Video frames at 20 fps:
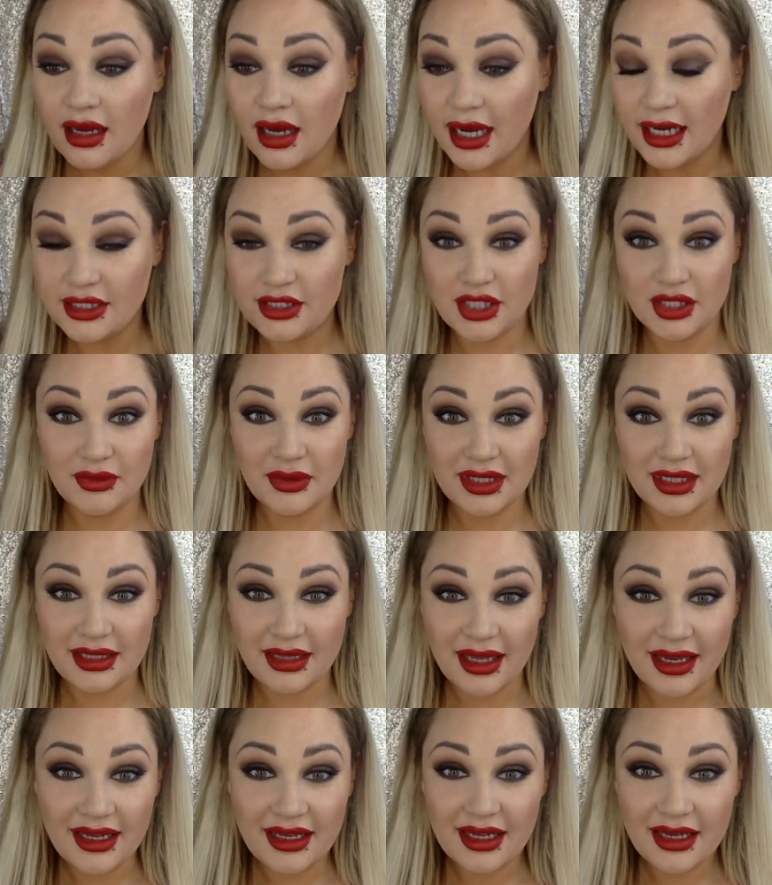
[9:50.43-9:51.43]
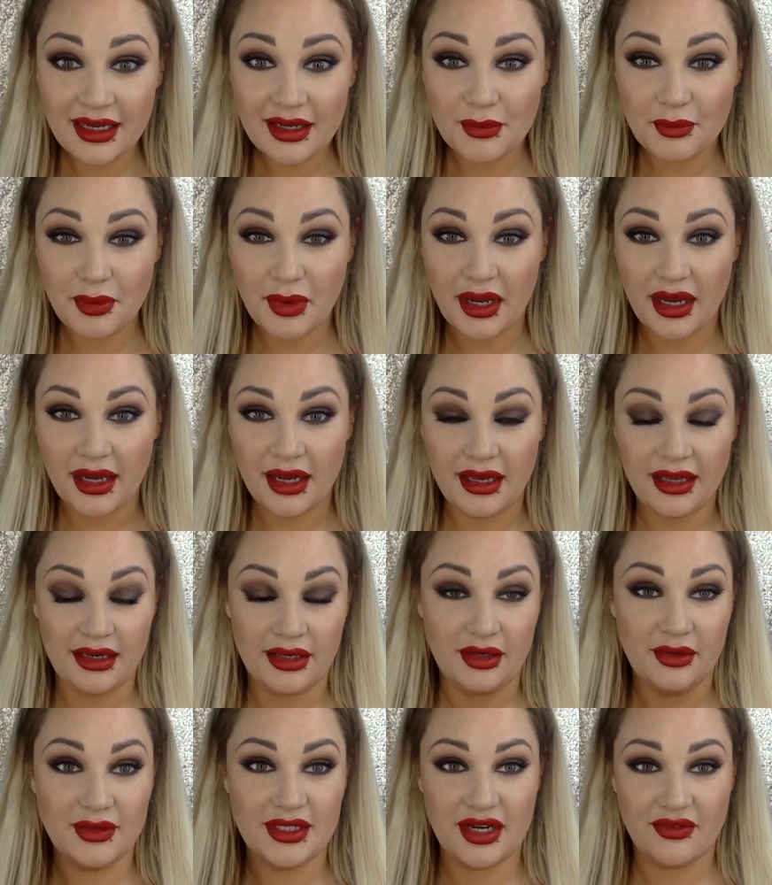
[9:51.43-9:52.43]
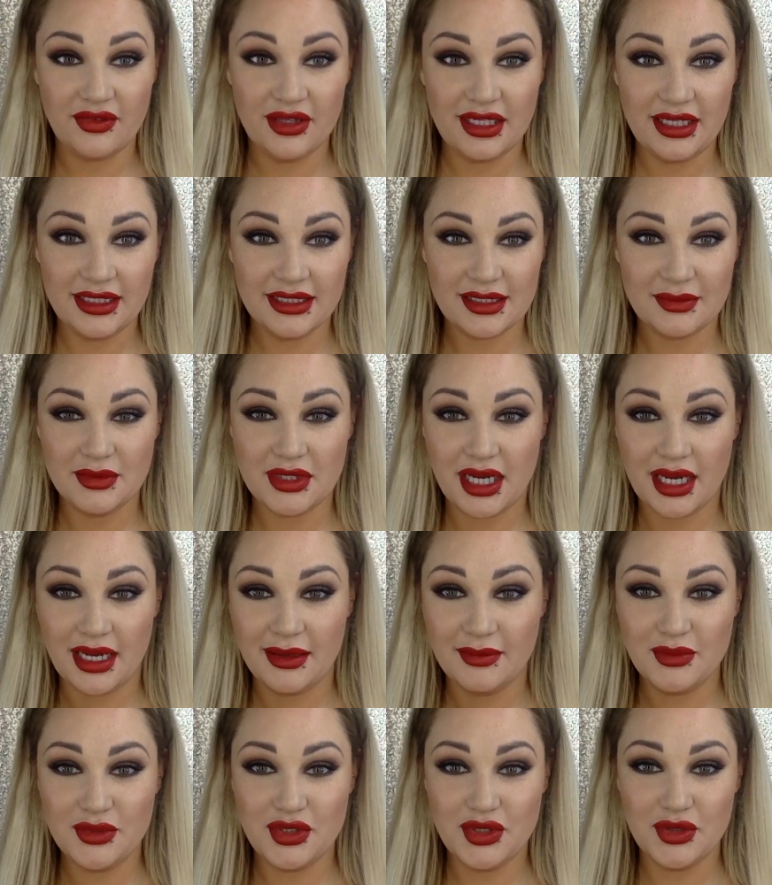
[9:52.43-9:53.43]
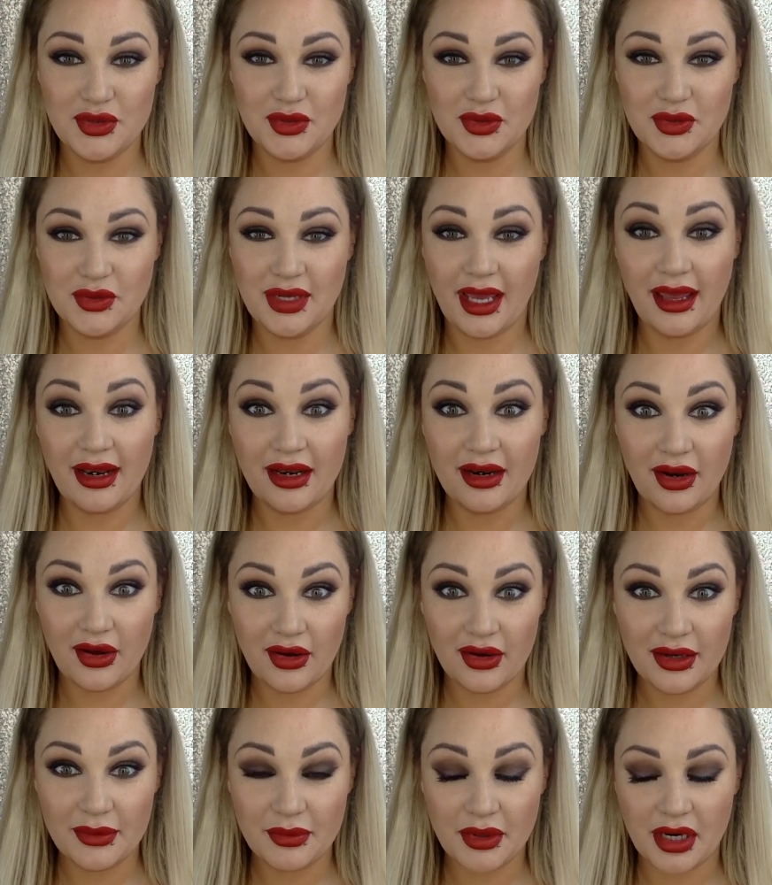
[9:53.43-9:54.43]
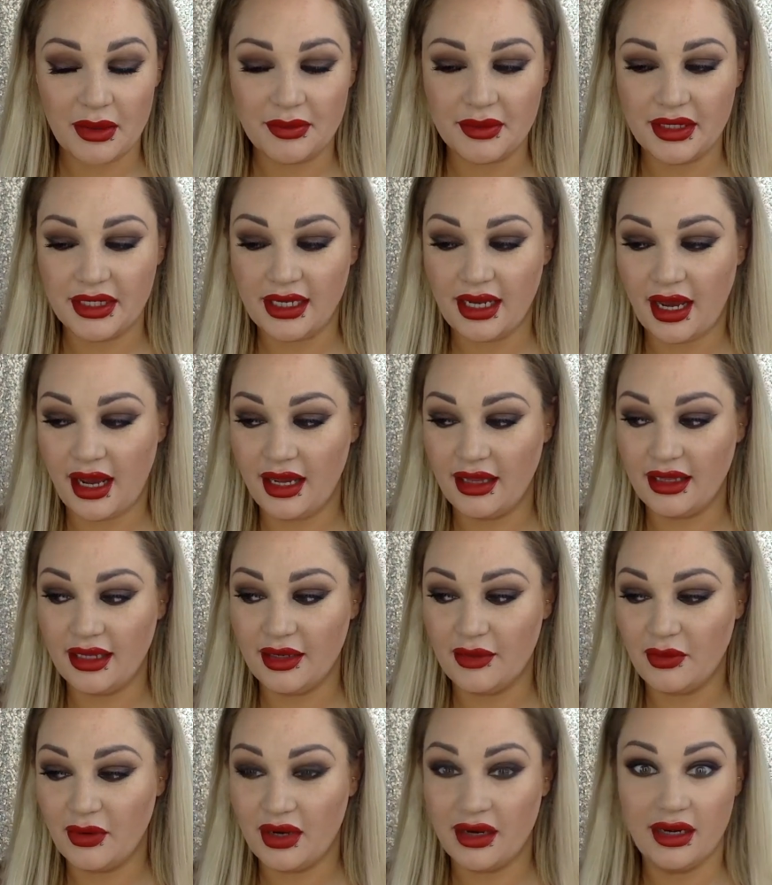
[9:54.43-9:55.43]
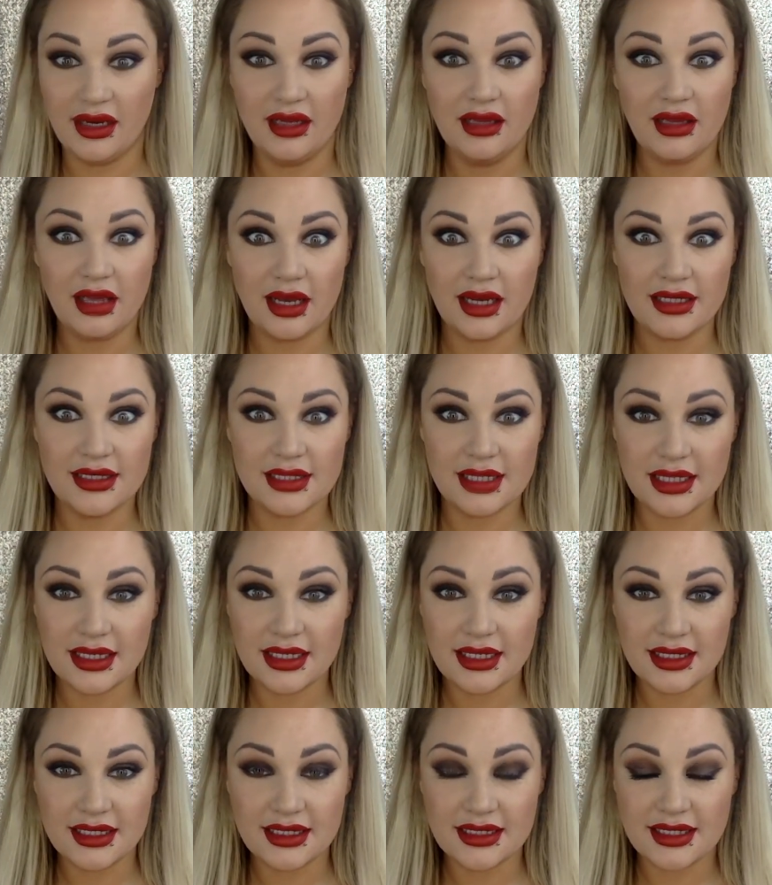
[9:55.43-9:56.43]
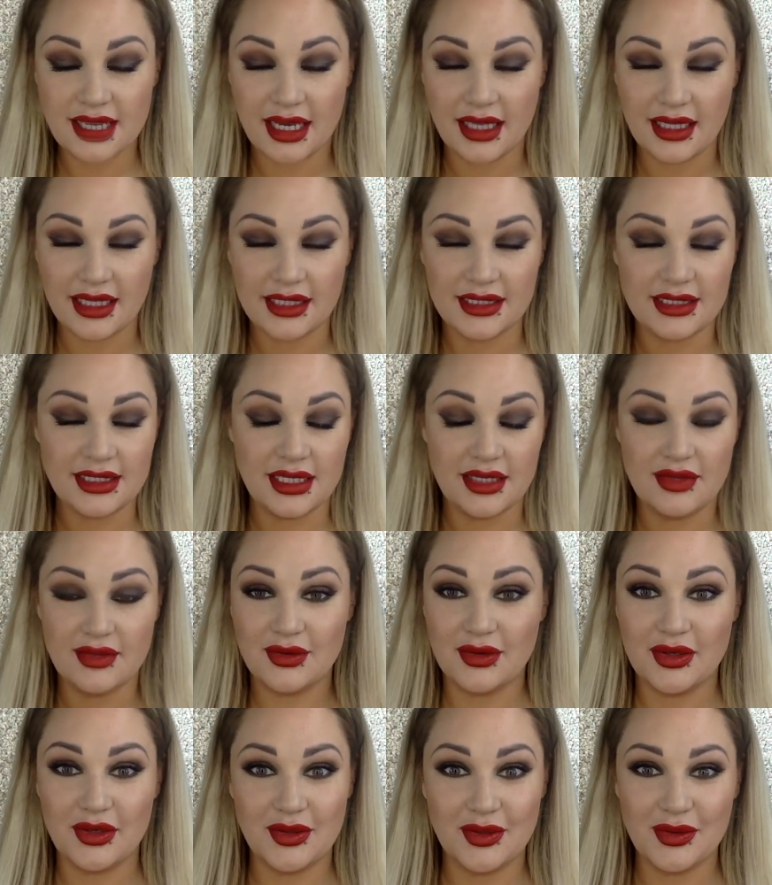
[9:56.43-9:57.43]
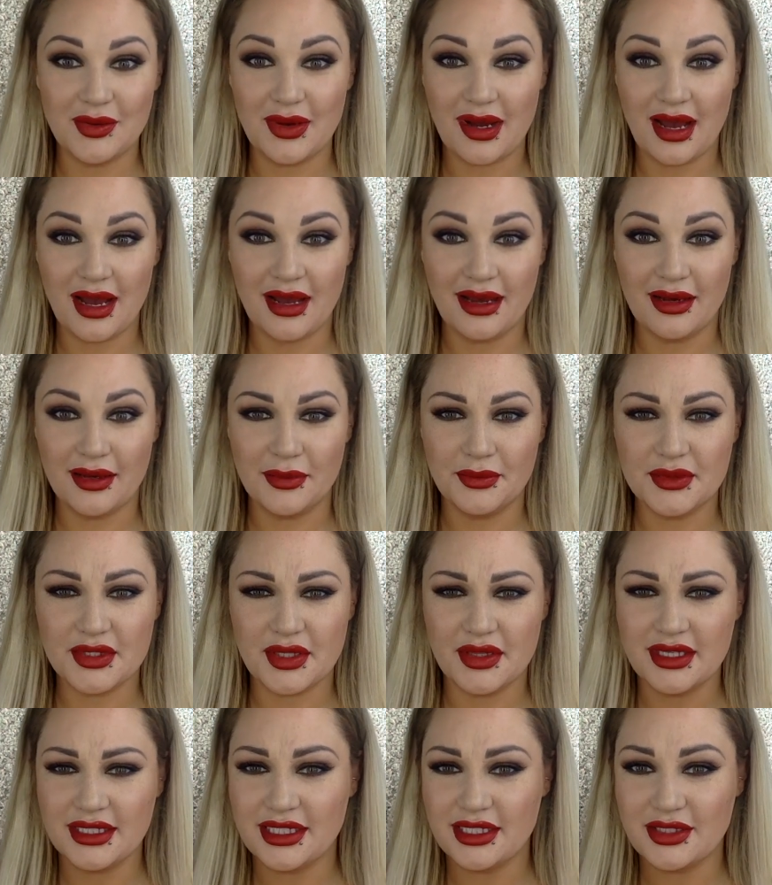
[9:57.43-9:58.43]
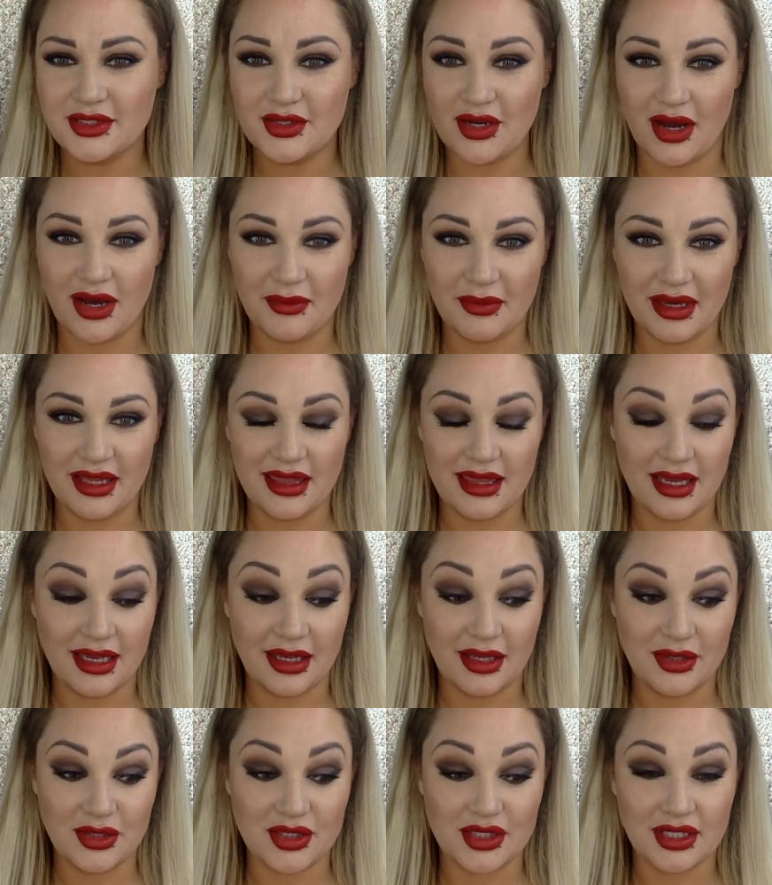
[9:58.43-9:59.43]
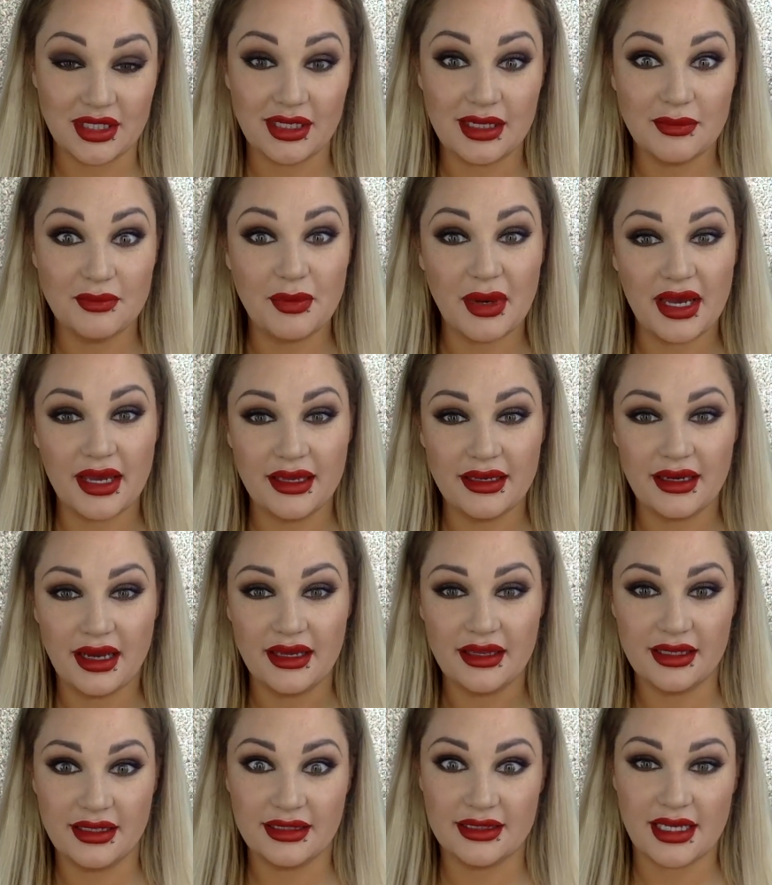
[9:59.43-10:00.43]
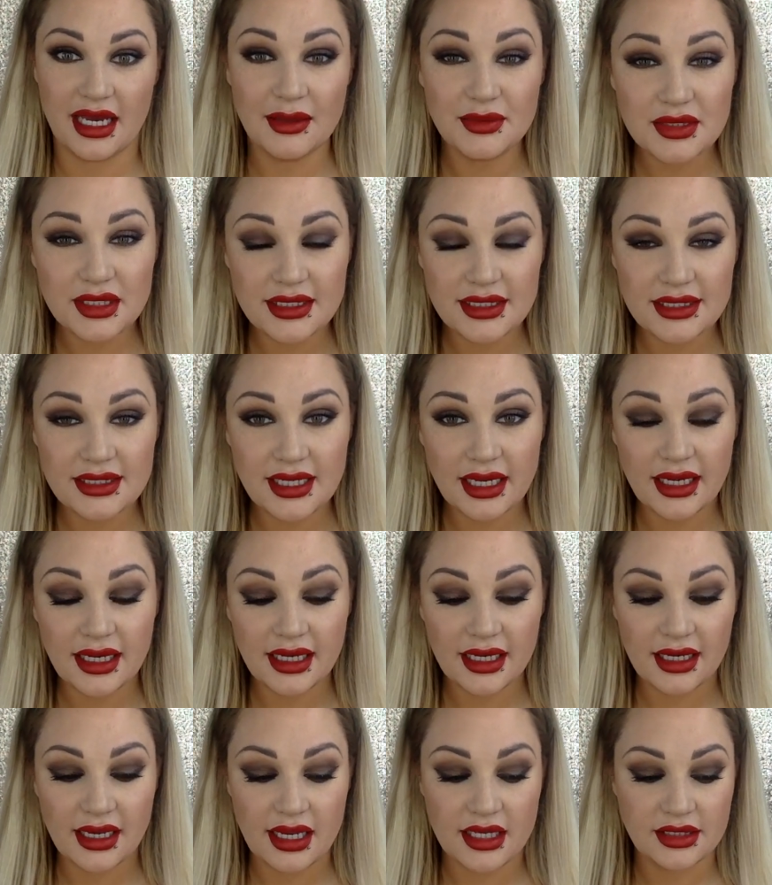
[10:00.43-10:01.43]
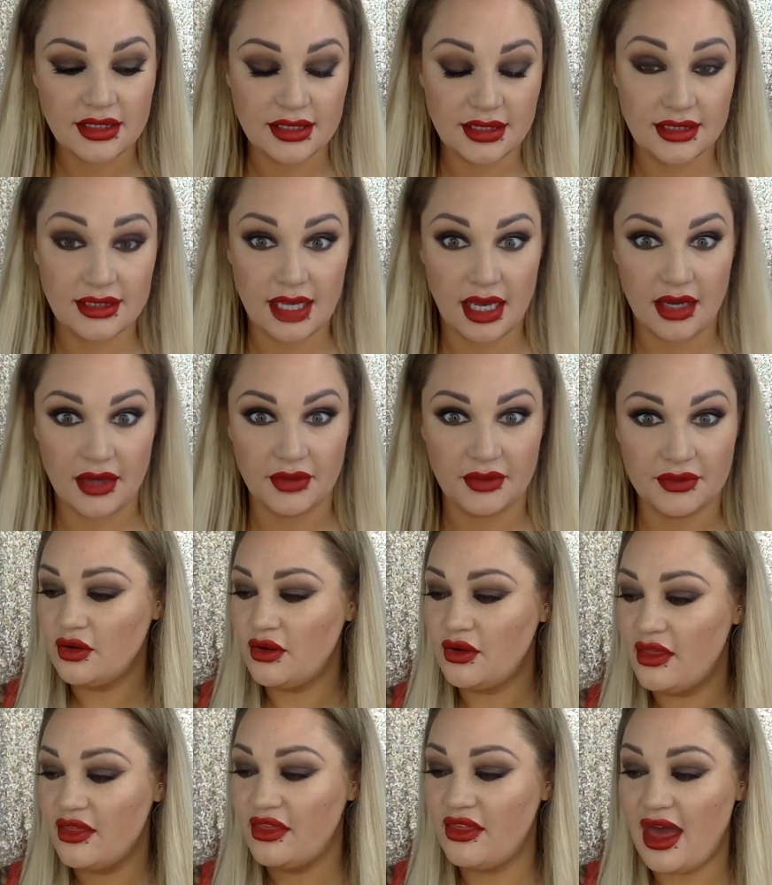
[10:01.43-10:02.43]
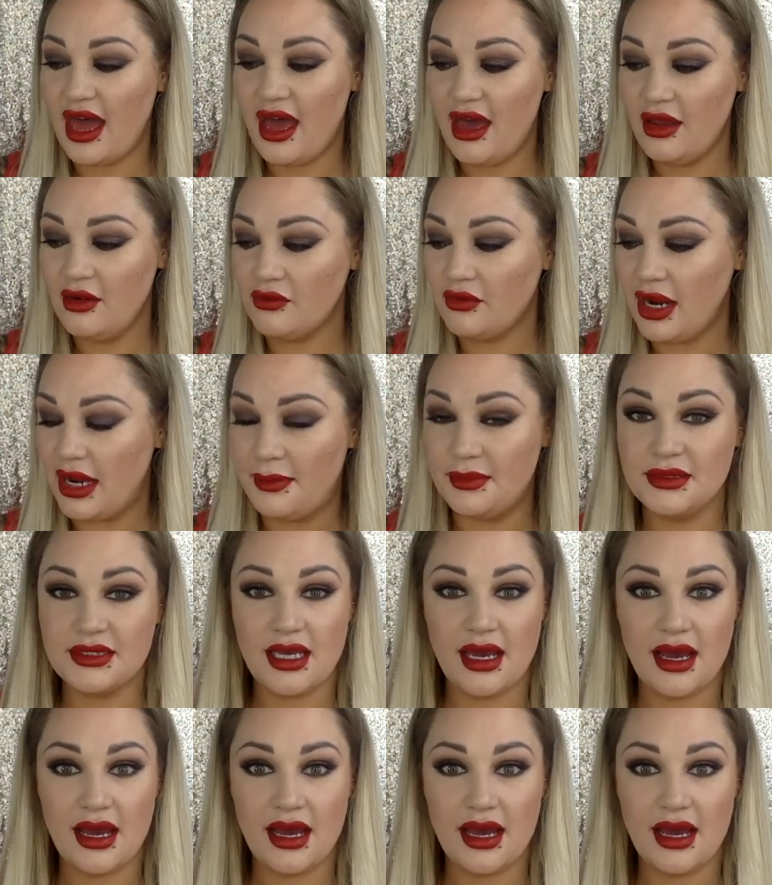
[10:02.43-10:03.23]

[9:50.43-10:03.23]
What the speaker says: I do really like it, but you definitely need some time to get it on properly. I like wearing glosses. I like see-through. So this is not my thing usually, but I think it's absolutely stunning. So that wraps